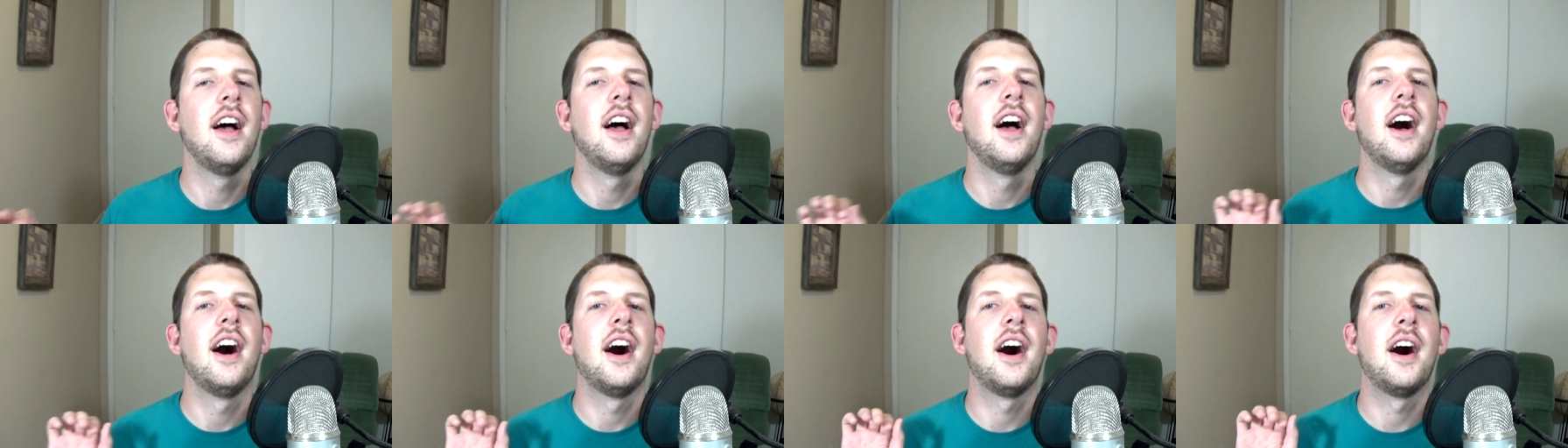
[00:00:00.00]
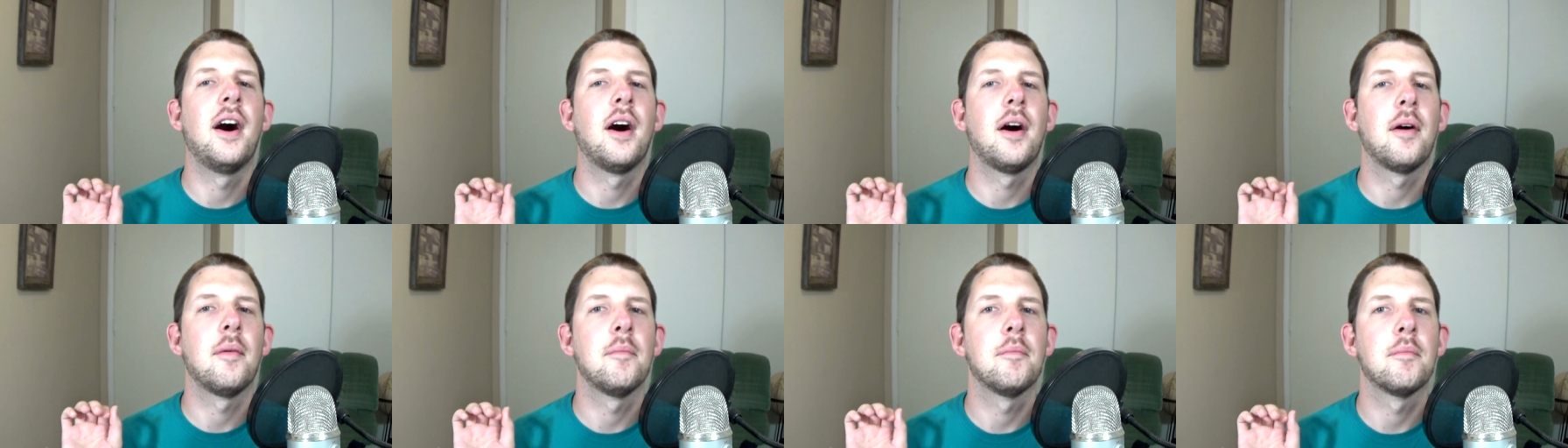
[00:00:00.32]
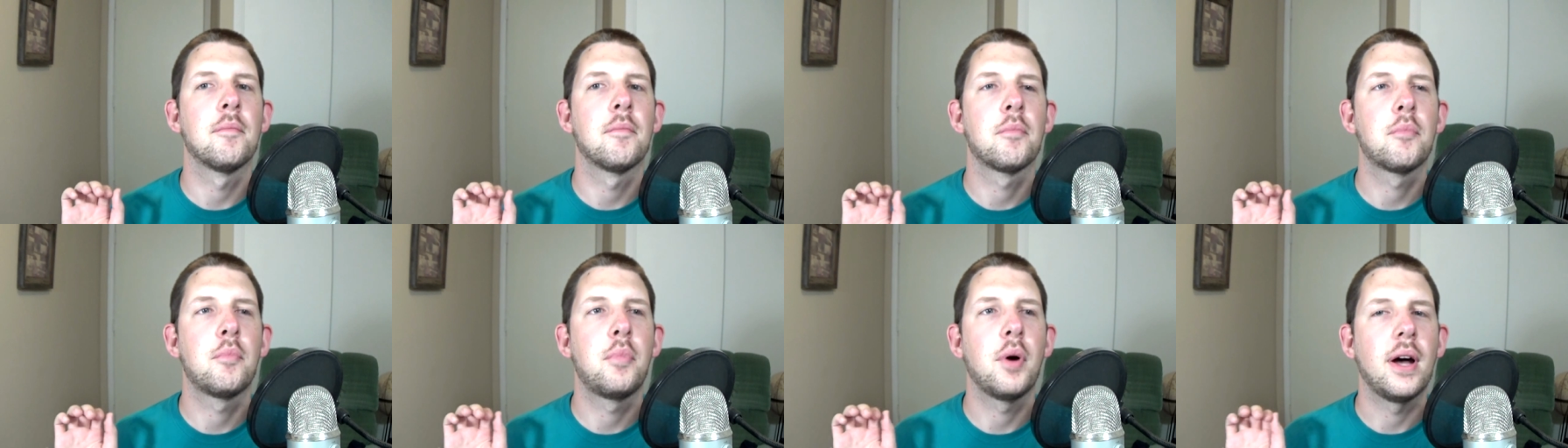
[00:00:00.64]

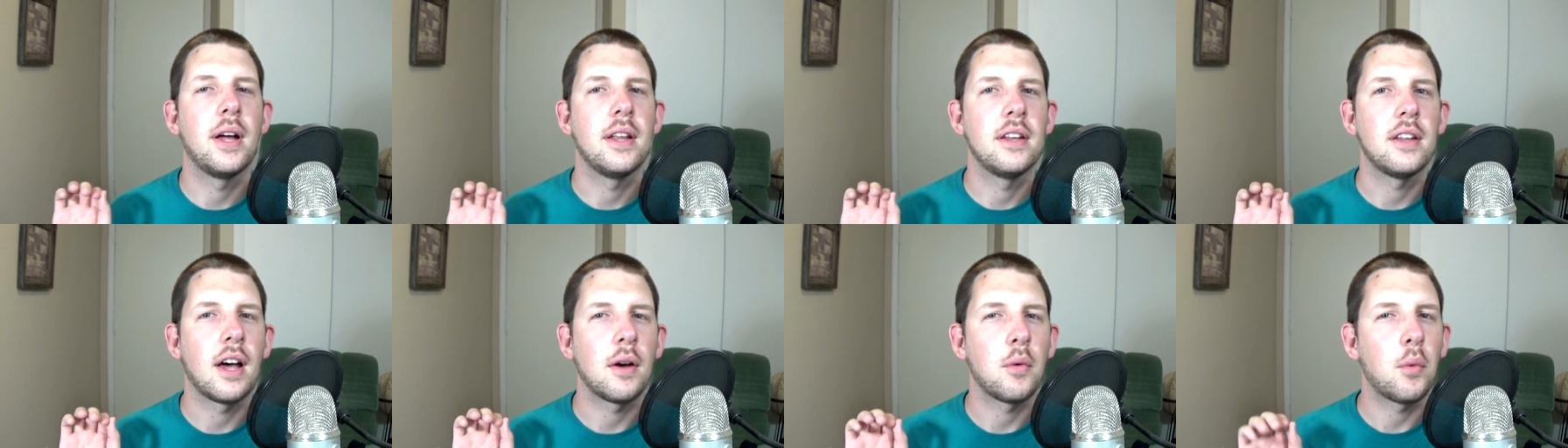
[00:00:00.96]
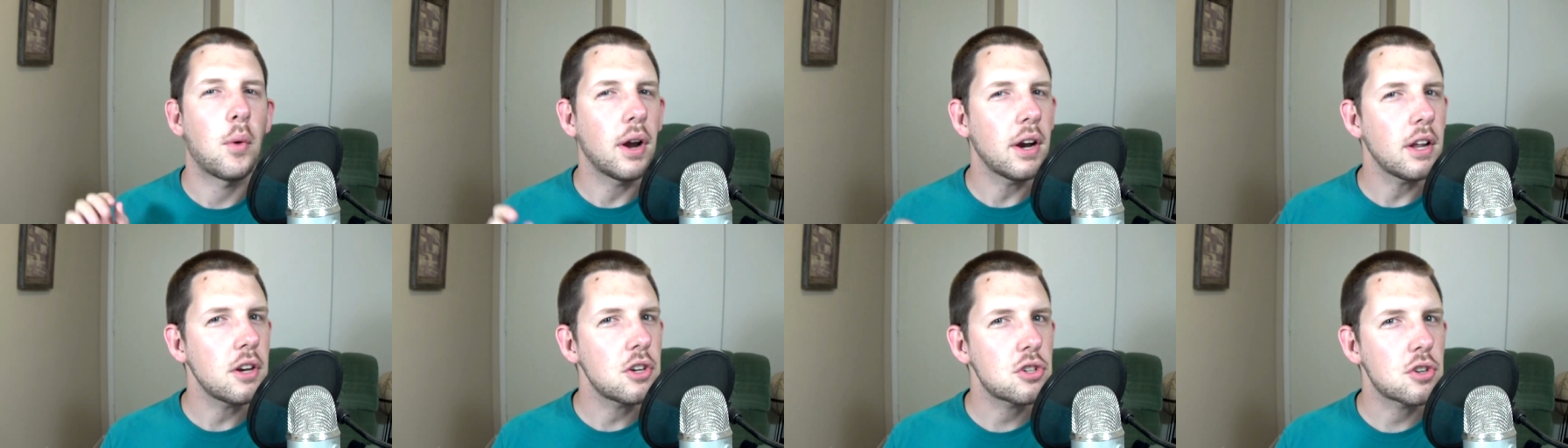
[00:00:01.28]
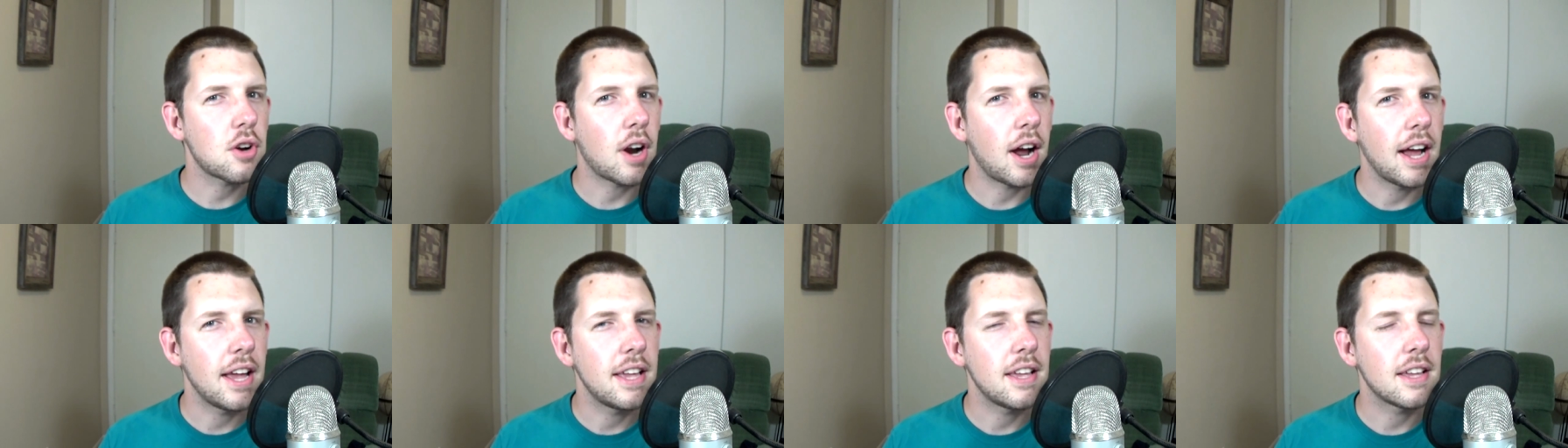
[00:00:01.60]
But I want to
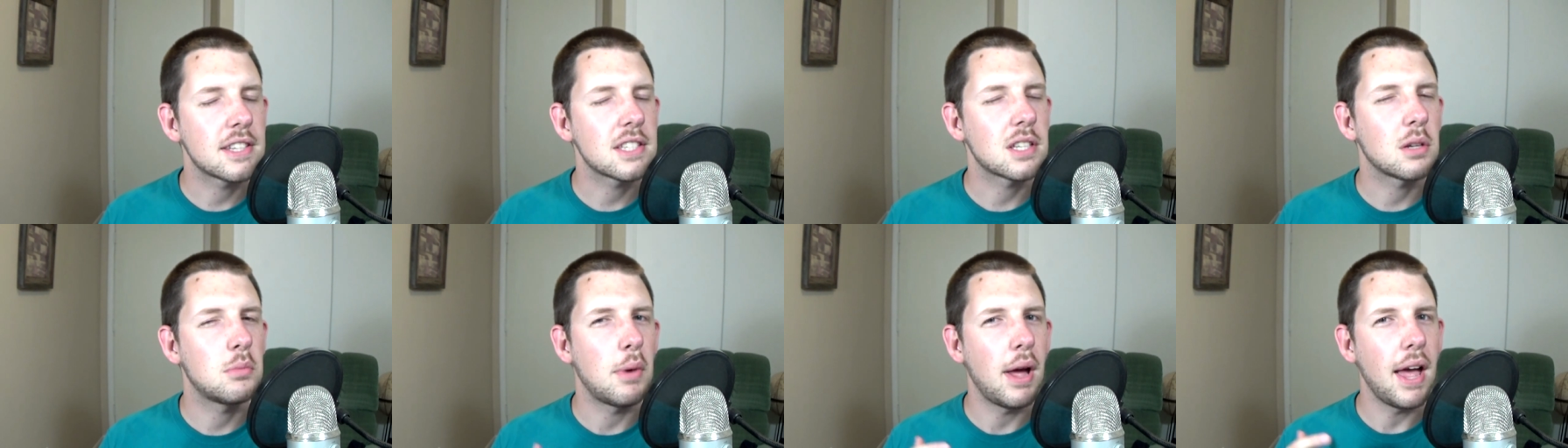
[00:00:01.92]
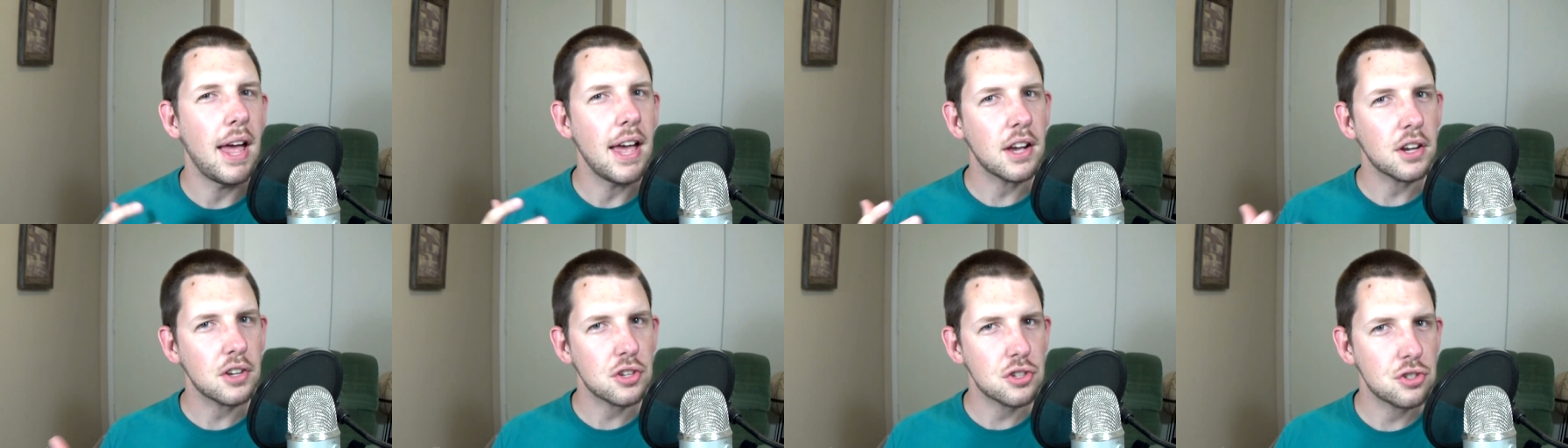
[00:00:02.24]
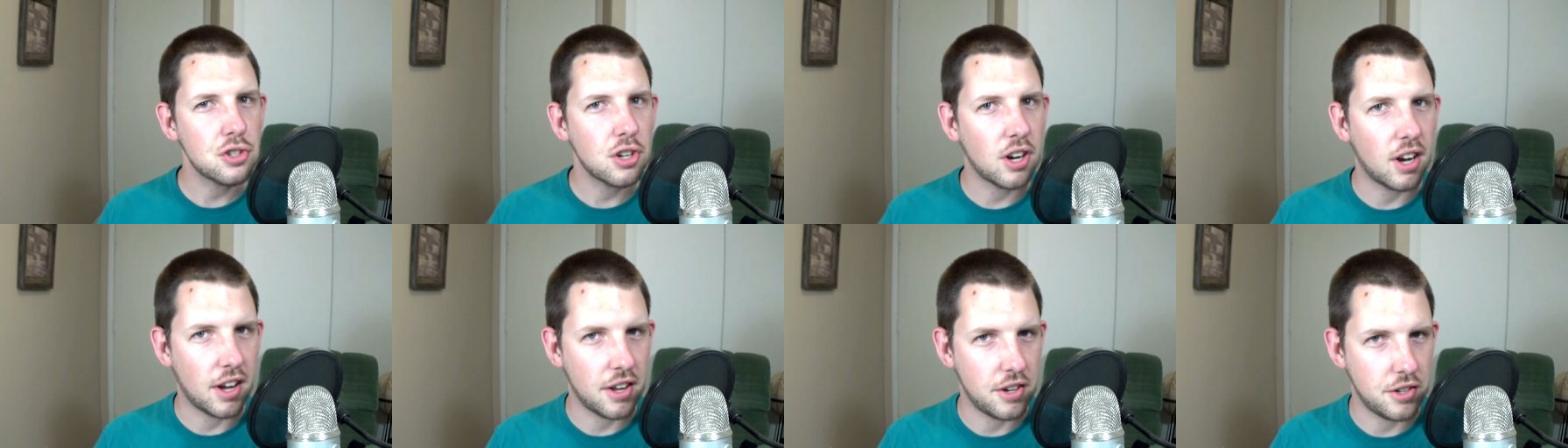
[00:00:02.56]
try some
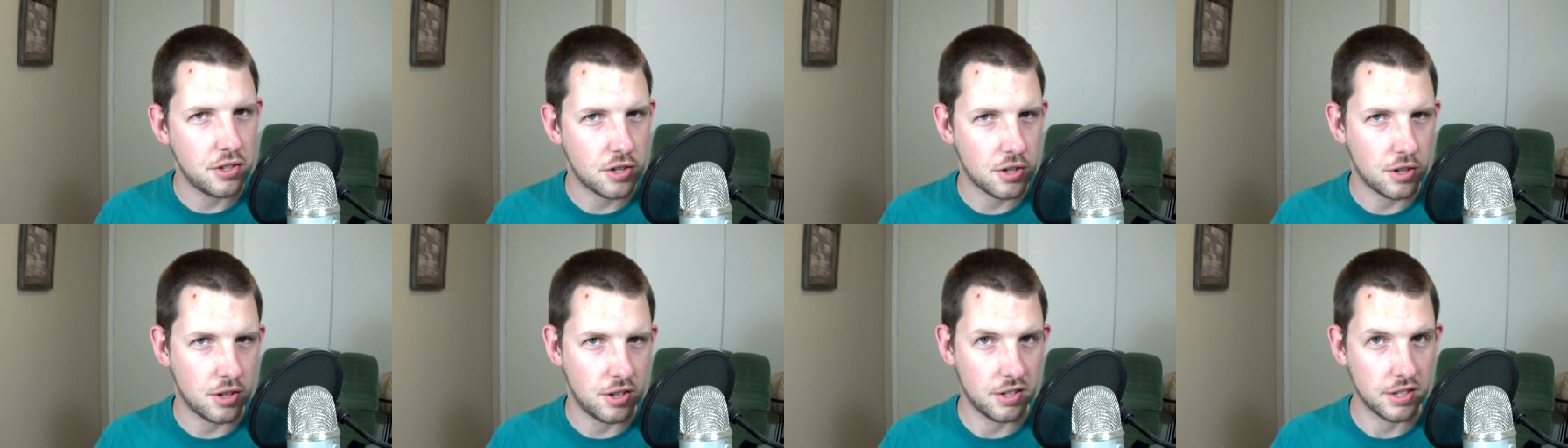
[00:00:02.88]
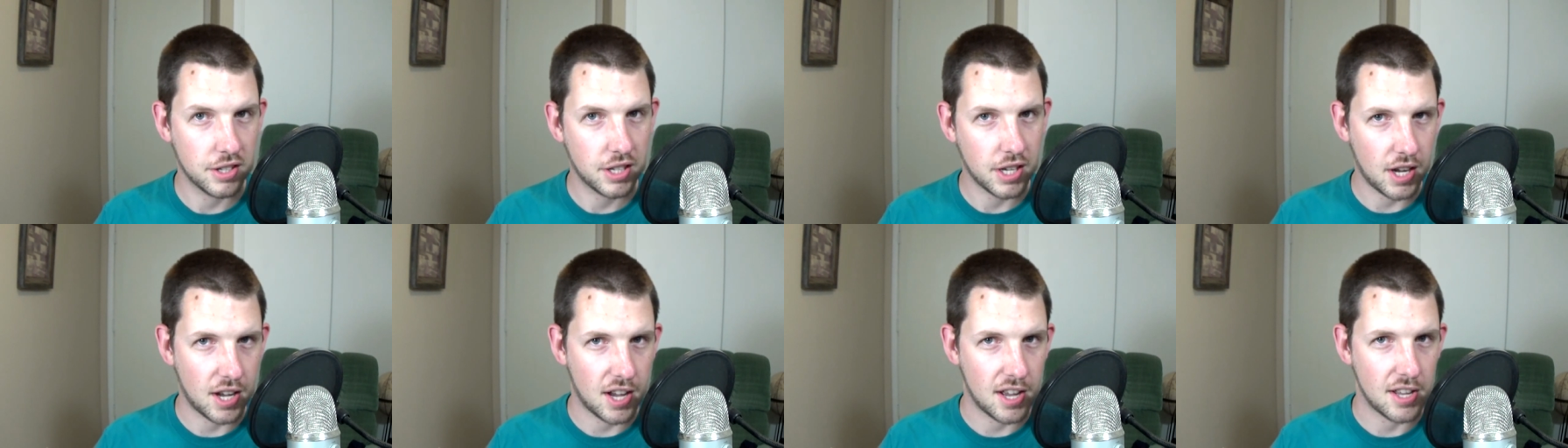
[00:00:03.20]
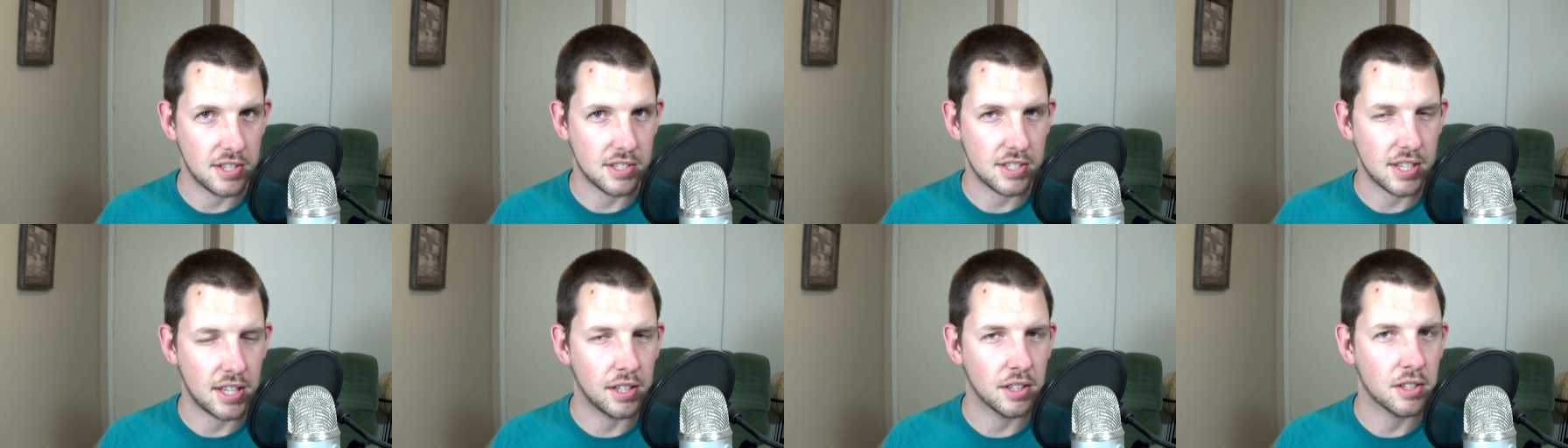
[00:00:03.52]
extra Unturned
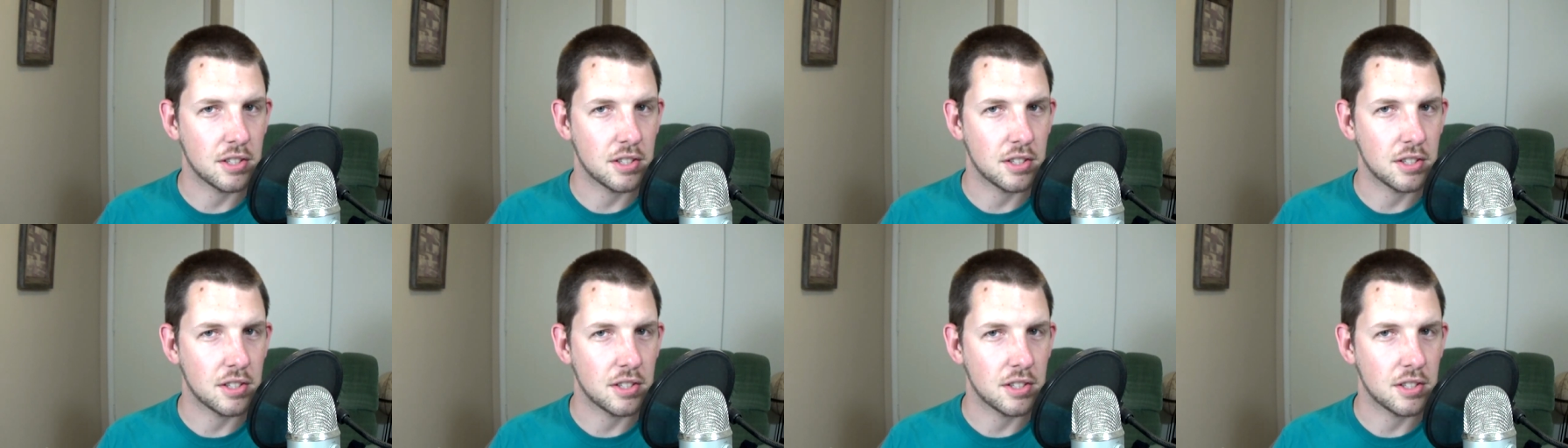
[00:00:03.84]
content,